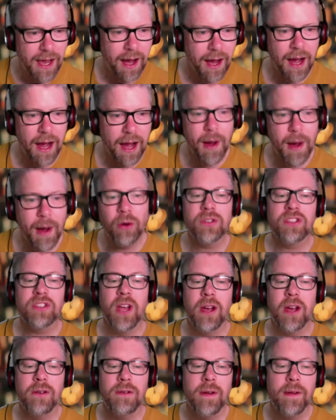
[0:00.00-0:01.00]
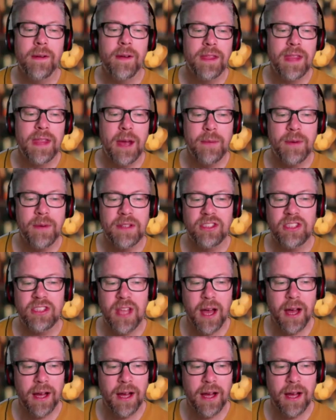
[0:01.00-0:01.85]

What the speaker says: And also there was